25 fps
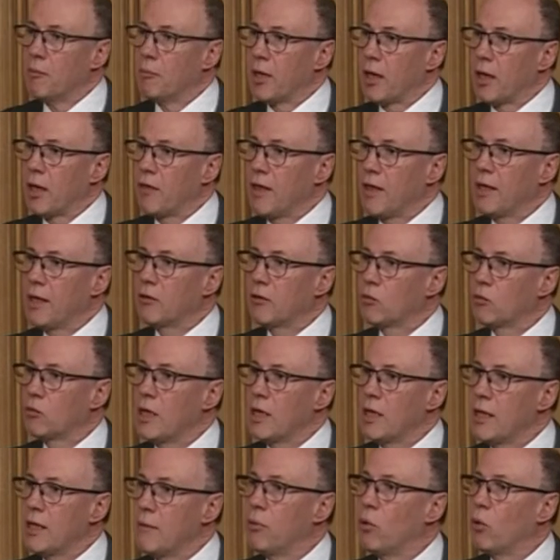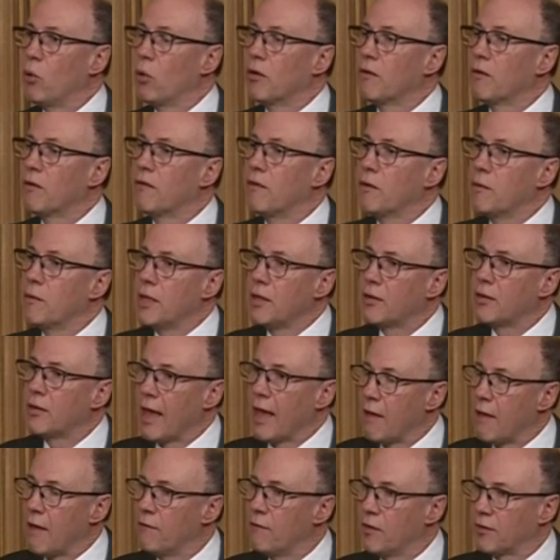But I think it's really important for me
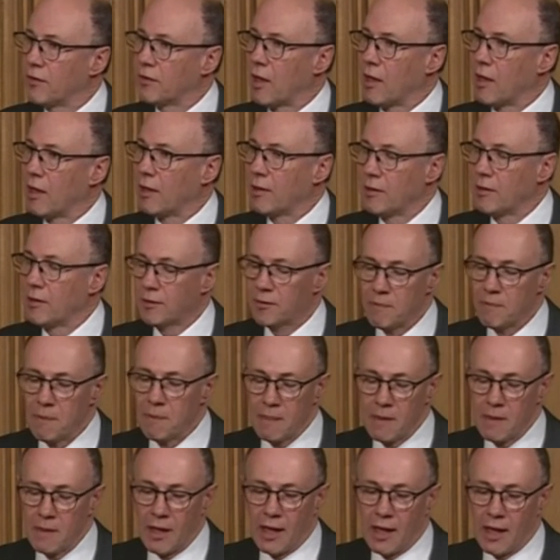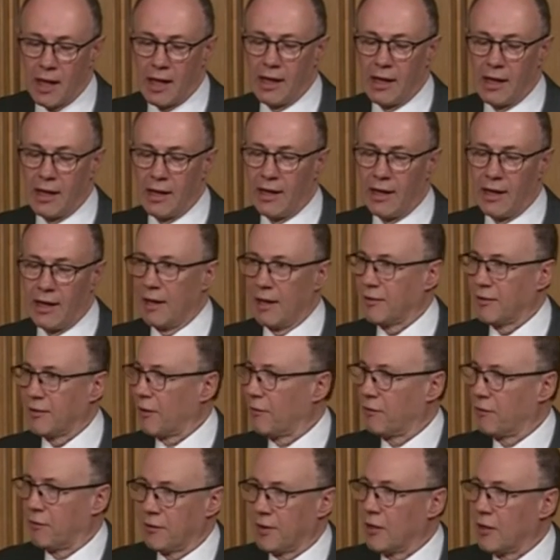to emphasise, as
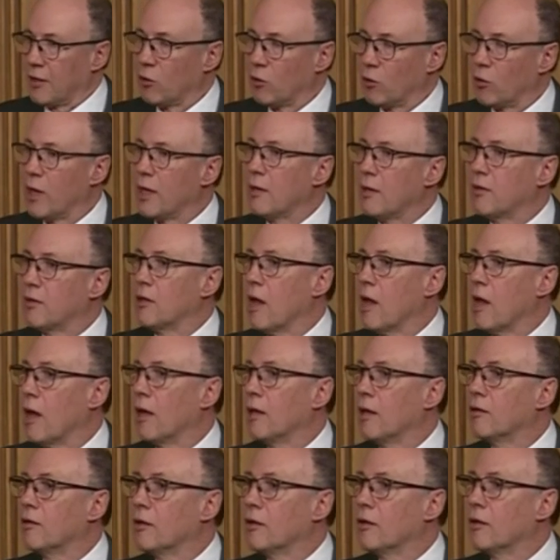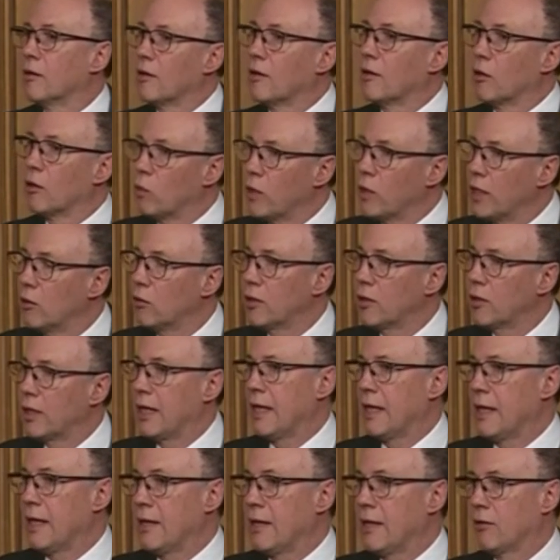I've said already tonight, that the real
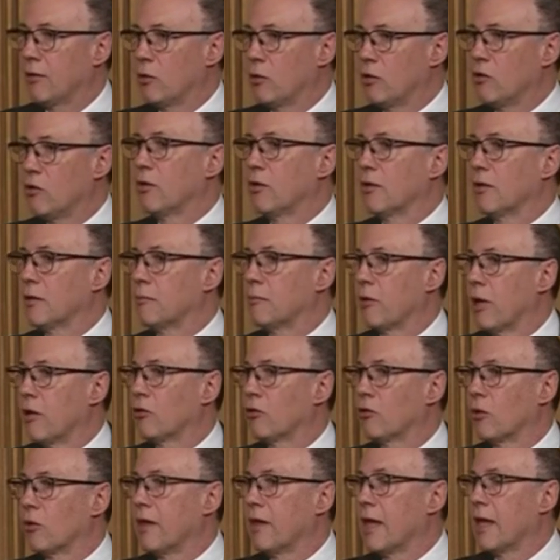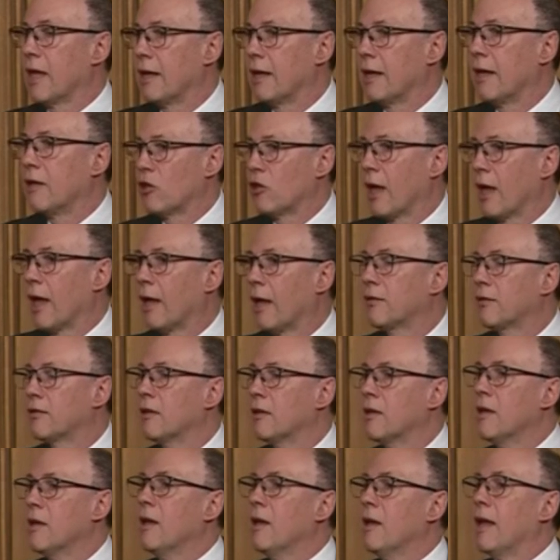key to reducing pressure on the
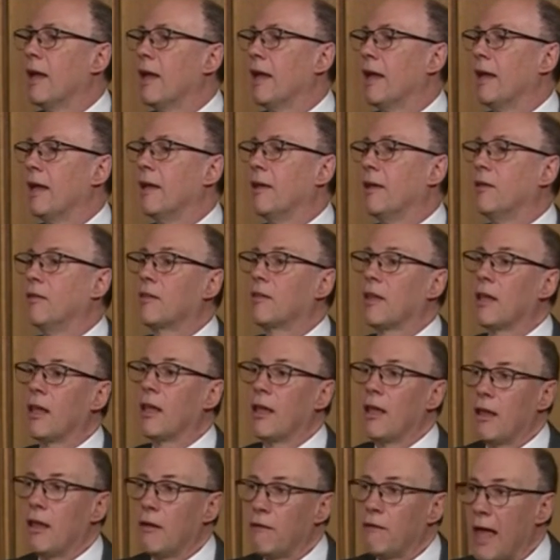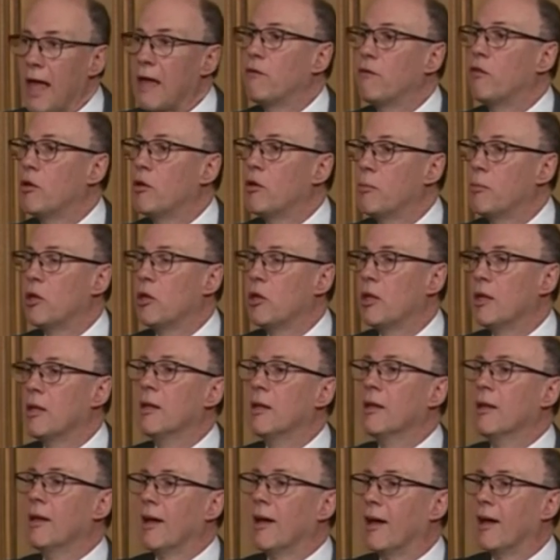NHS is if
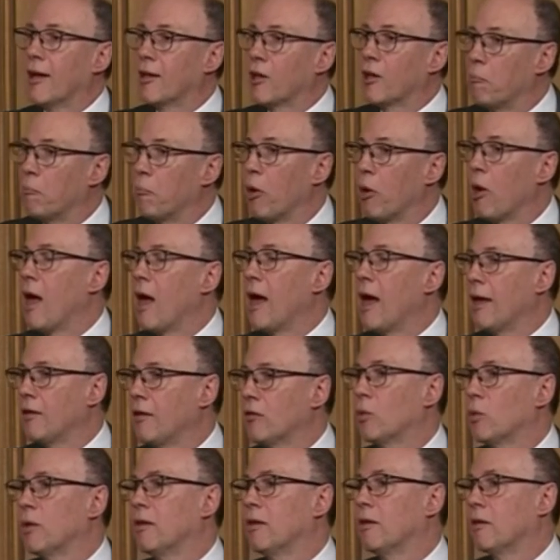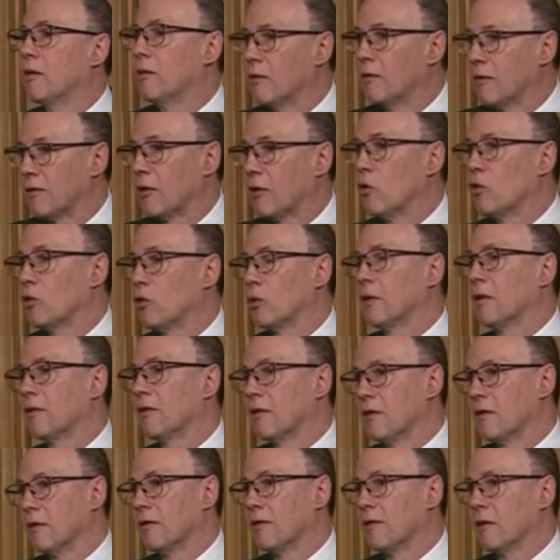everybody complies with the social
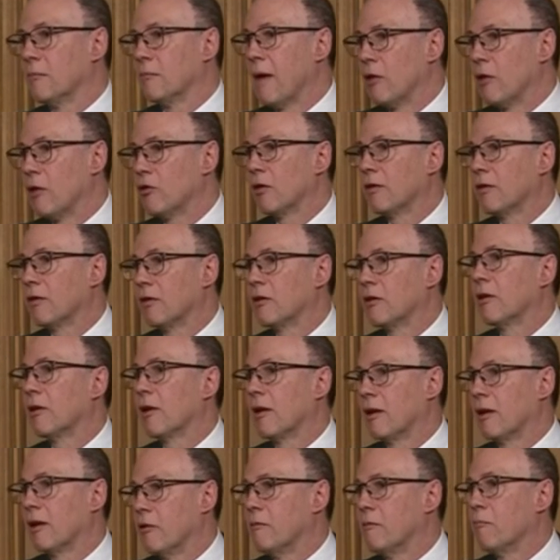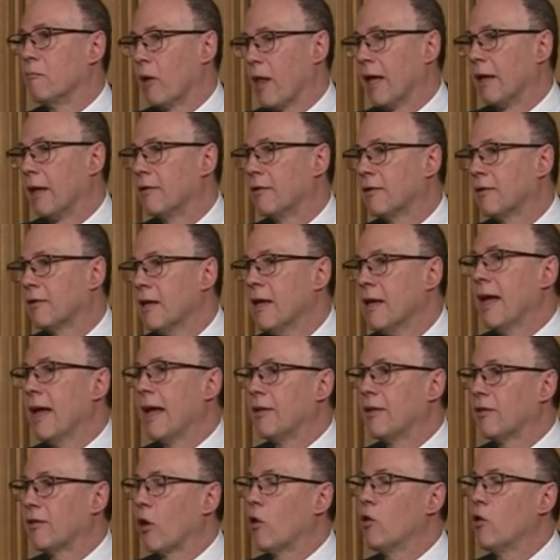distancing measures that are in place.
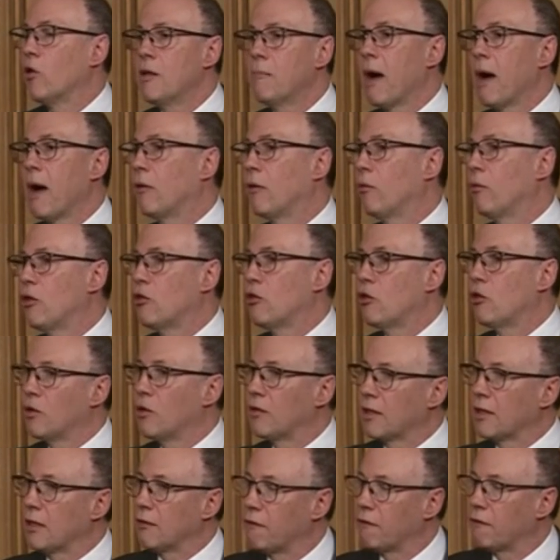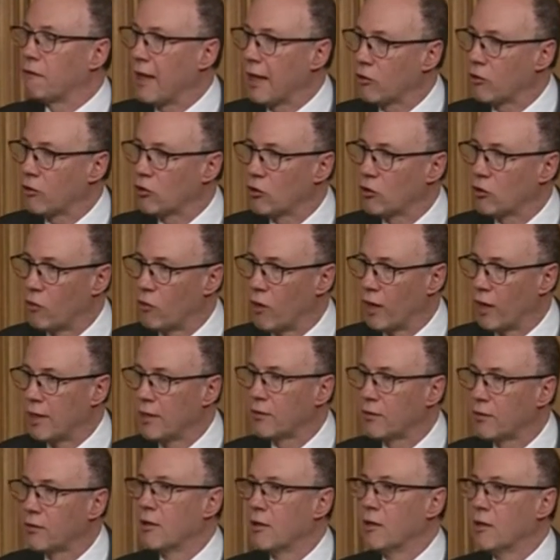It's only by reducing infection
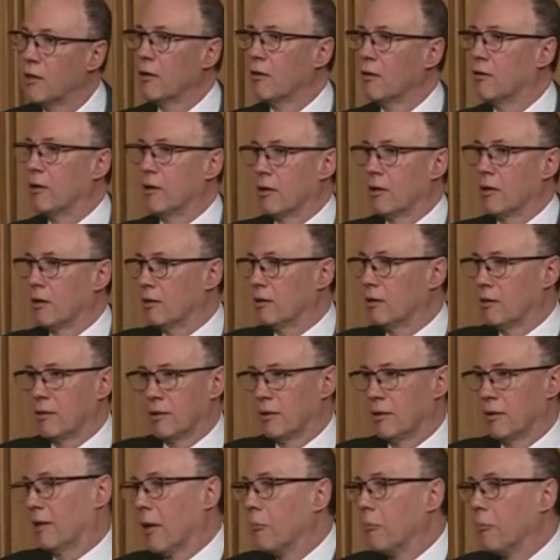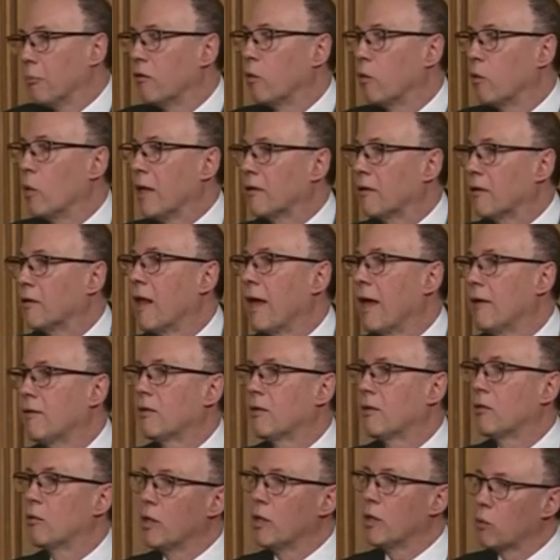rates that a couple of weeks
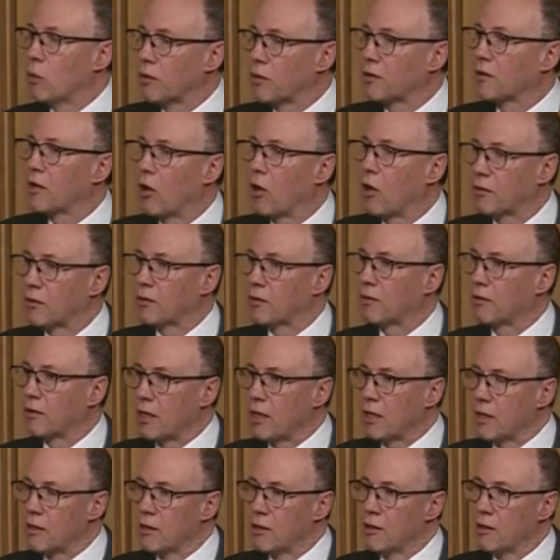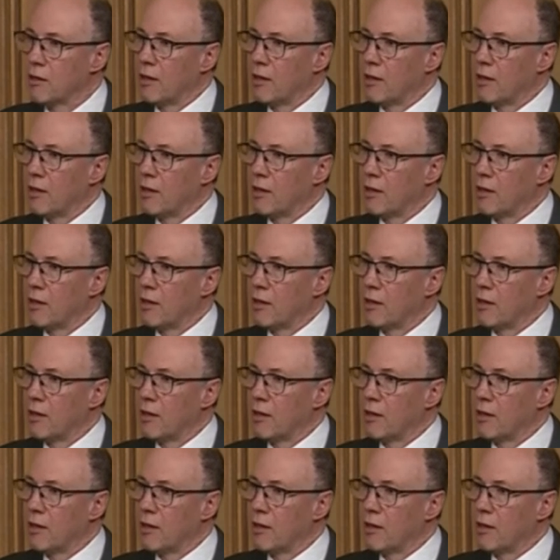later, we will start to see